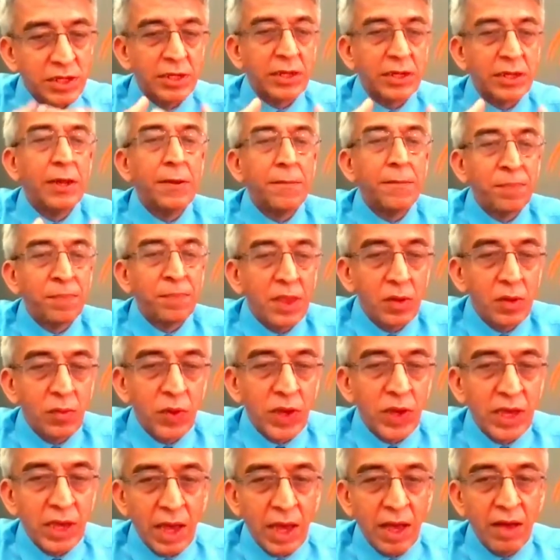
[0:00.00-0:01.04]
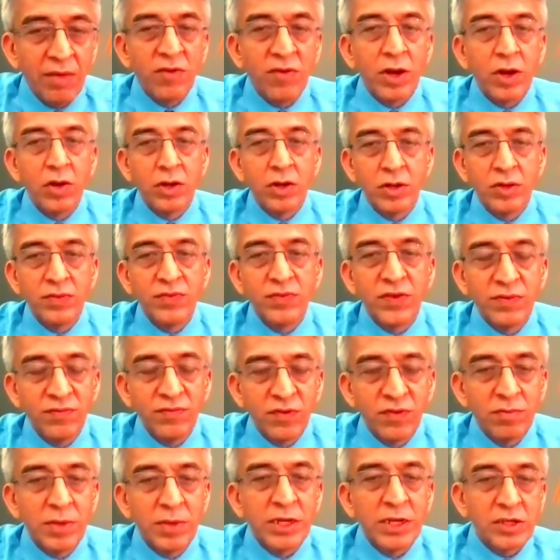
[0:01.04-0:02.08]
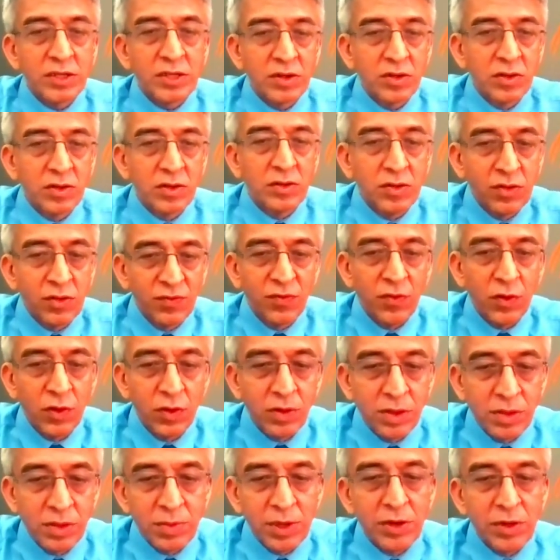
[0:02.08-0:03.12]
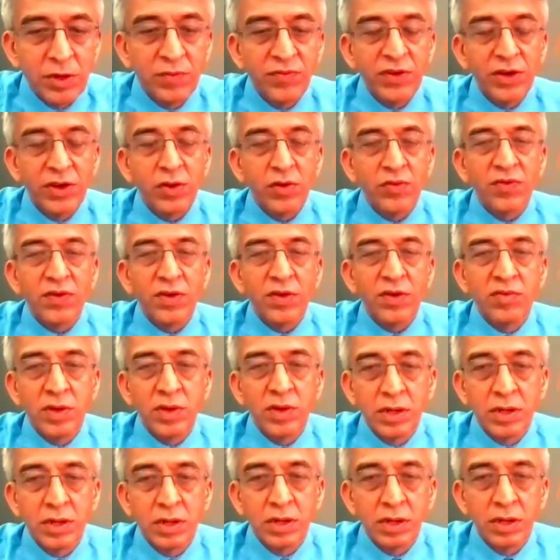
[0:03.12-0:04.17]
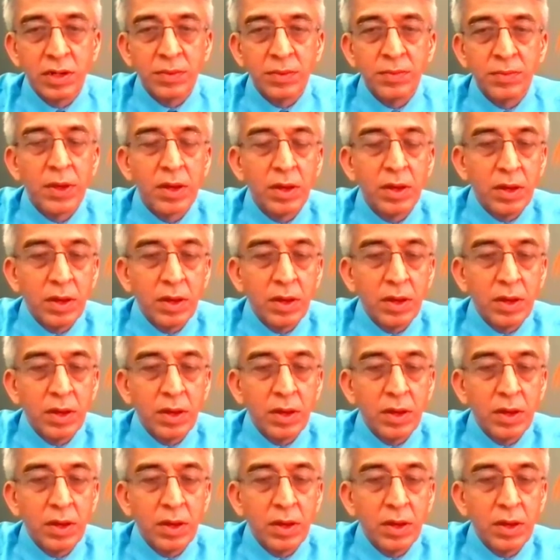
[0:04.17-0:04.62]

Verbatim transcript: And we have a lot of information also for the benefit of our uh,